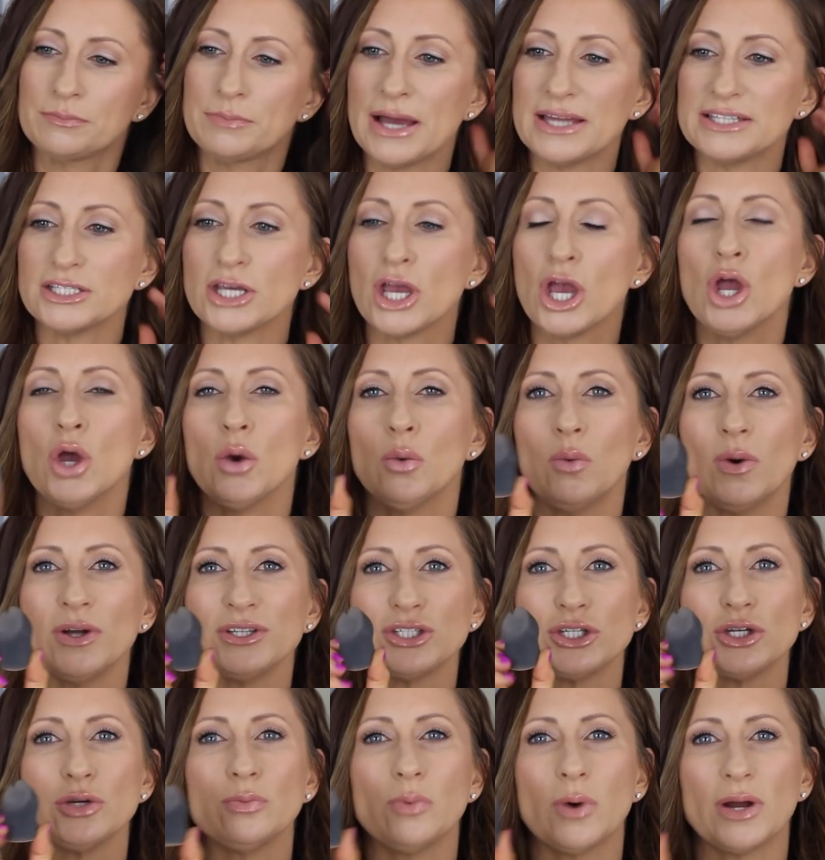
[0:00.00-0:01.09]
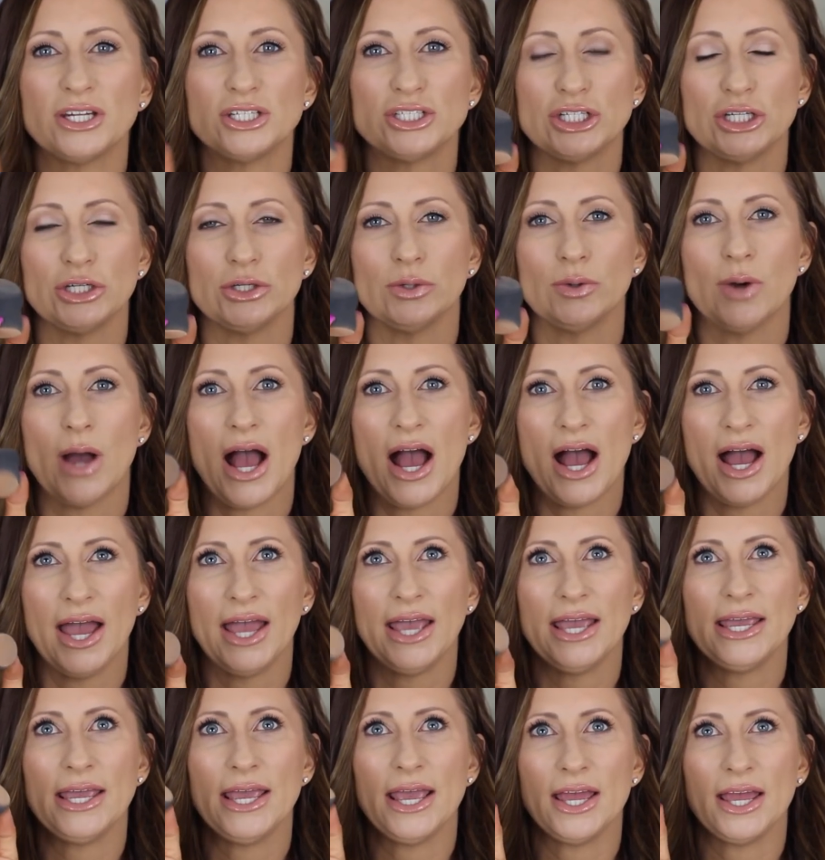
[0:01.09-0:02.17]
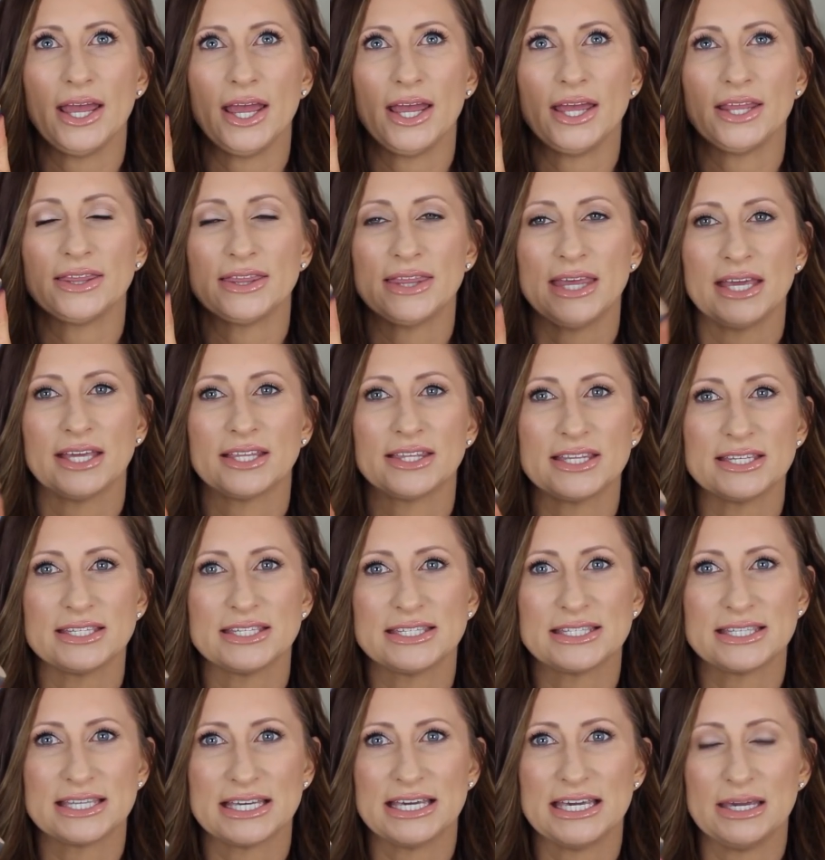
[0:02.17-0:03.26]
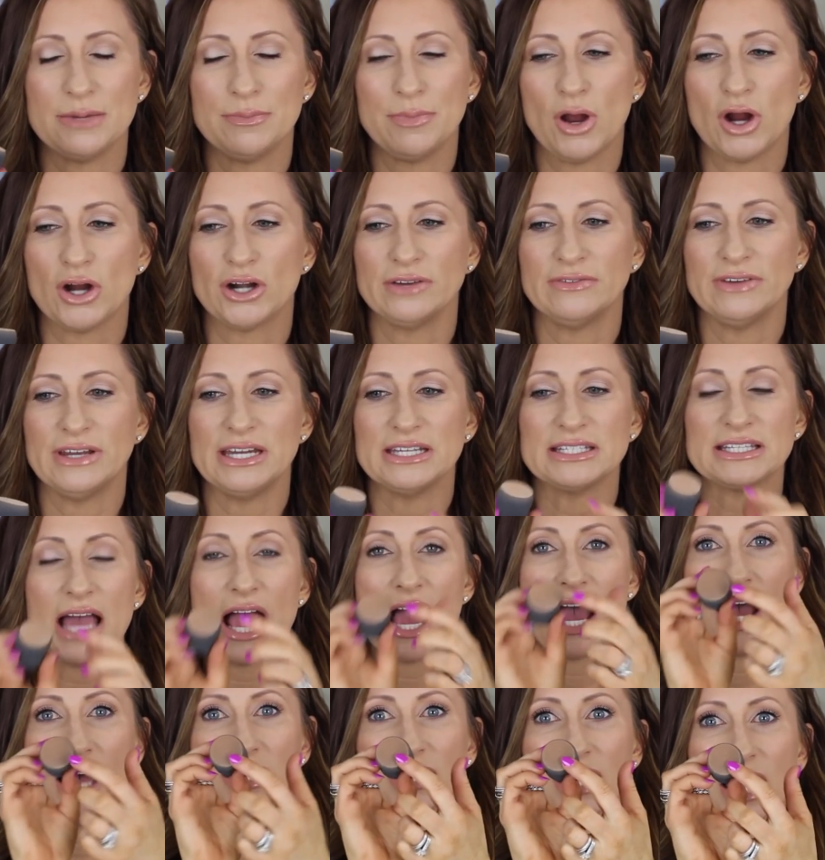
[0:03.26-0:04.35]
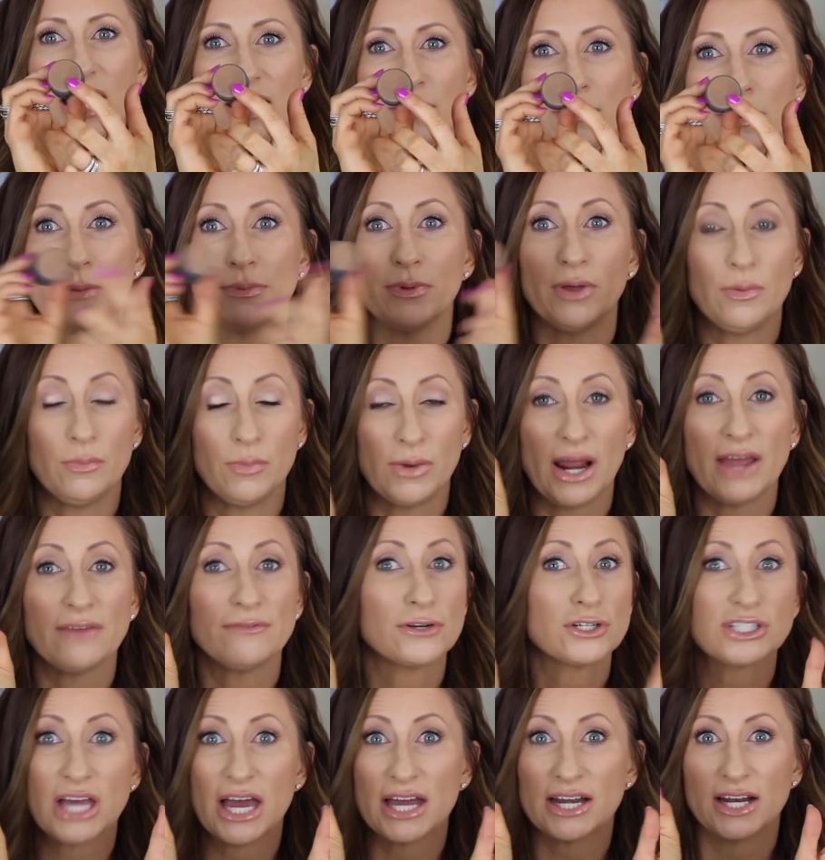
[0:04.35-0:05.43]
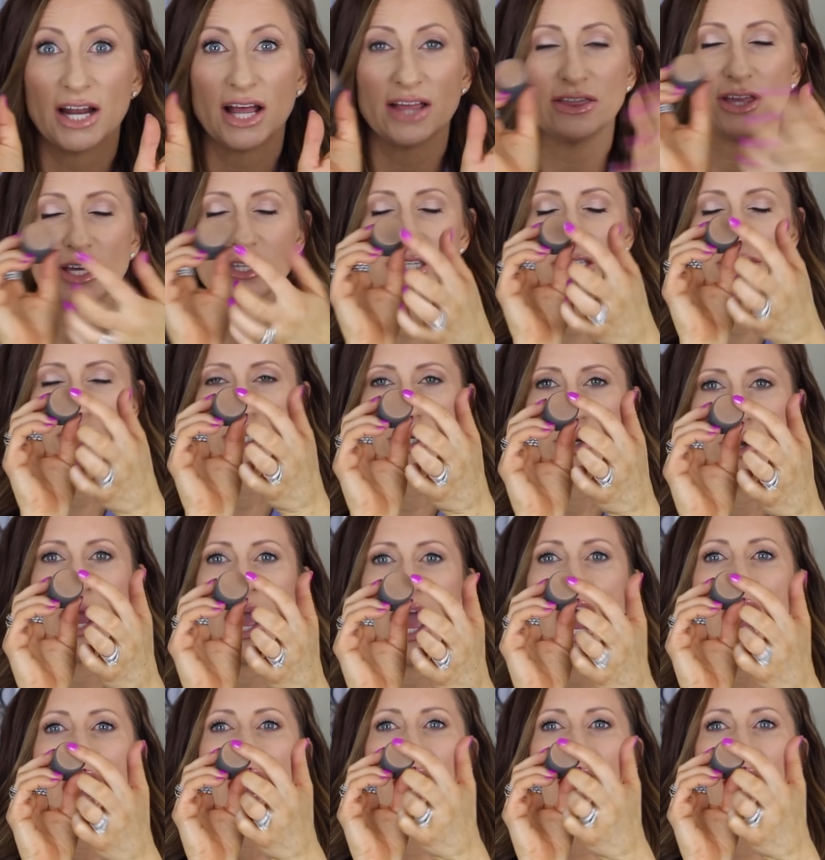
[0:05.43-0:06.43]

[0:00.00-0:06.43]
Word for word: But what you wanna do, I think this is the key part of it is a lot of people, and when I first got it, I thought this too.